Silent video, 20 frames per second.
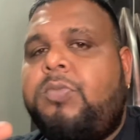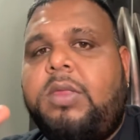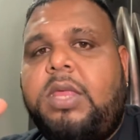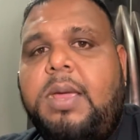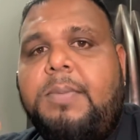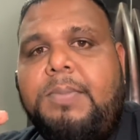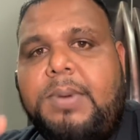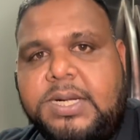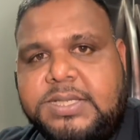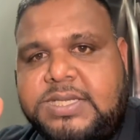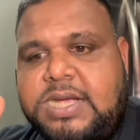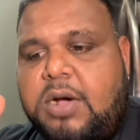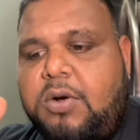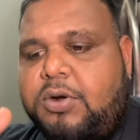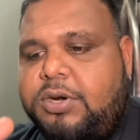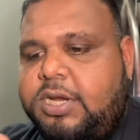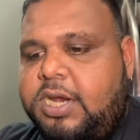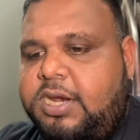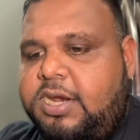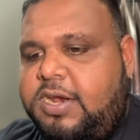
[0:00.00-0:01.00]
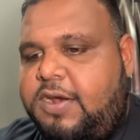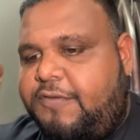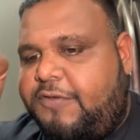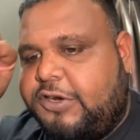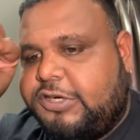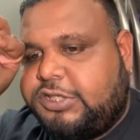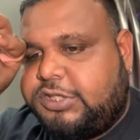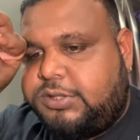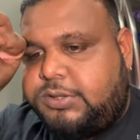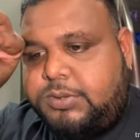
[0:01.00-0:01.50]
you must onion in the
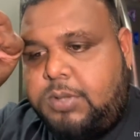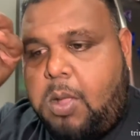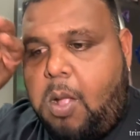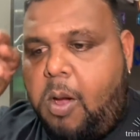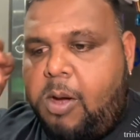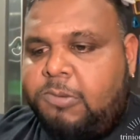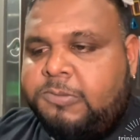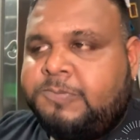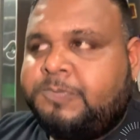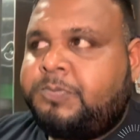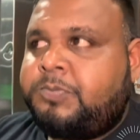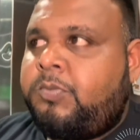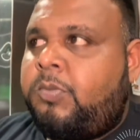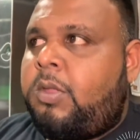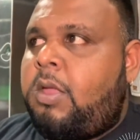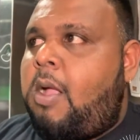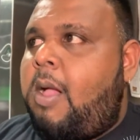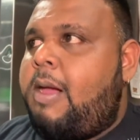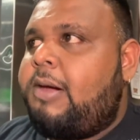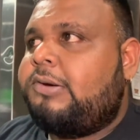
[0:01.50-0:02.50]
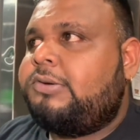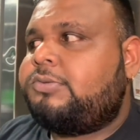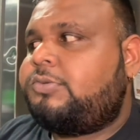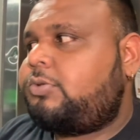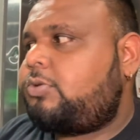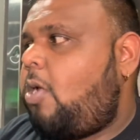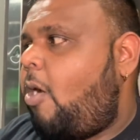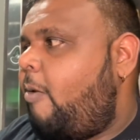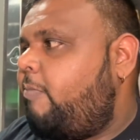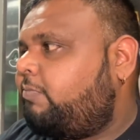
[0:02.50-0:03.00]
fridge. You see how